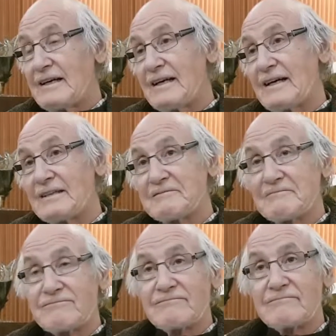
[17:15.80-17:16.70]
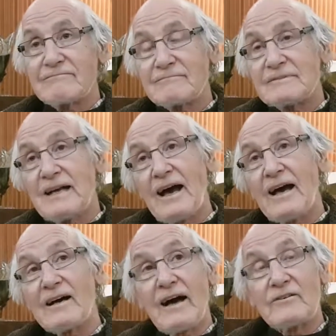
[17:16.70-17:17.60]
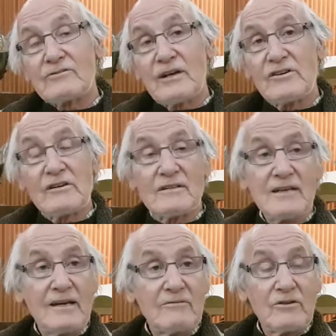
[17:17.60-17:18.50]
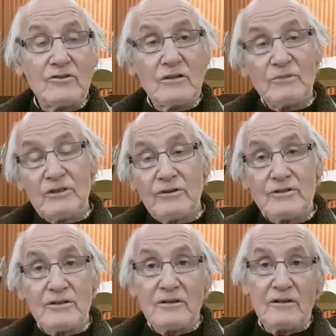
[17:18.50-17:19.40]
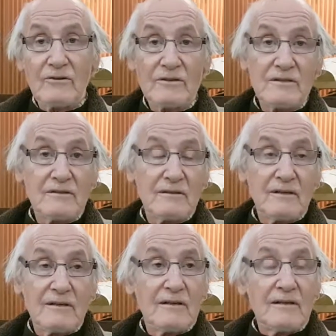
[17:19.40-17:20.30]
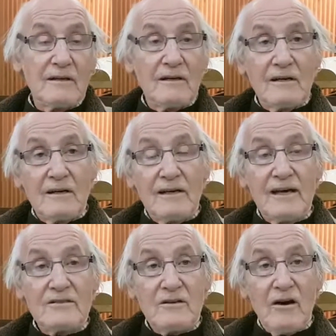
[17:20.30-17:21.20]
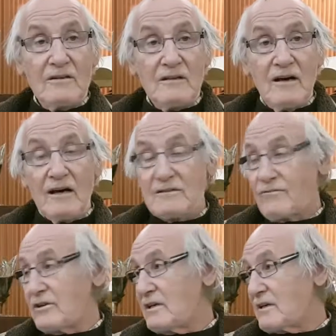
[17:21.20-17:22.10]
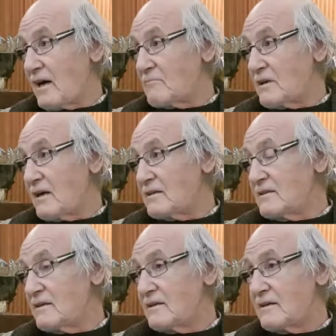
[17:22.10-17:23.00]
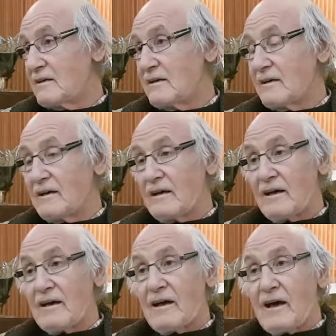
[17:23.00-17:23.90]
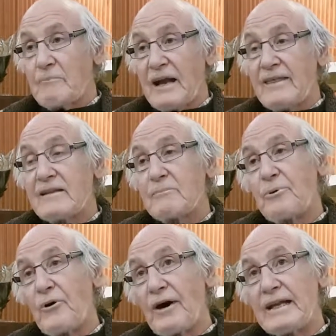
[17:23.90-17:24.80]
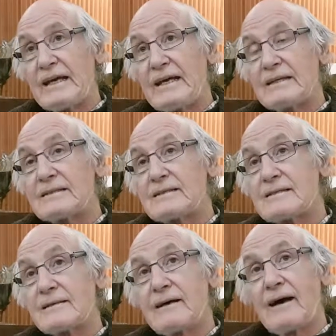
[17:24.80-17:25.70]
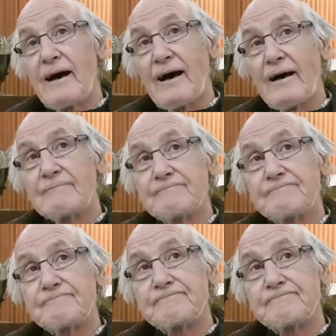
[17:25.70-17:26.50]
And I don't think you could say to a German Christian, it's against God's laws for you to eat that blood. But I think the point is, to